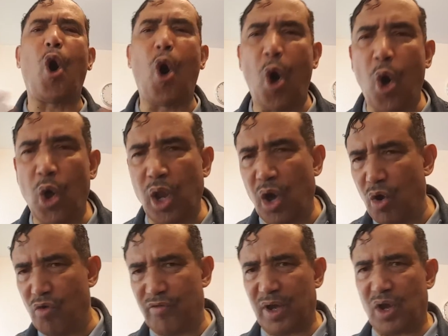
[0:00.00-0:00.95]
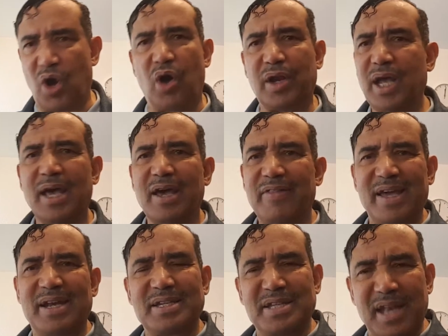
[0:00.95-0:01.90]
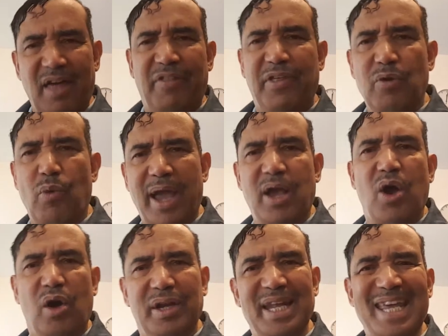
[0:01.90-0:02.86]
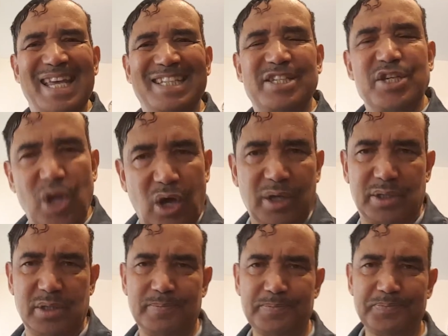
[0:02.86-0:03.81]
all over God. There is nothing where God is not.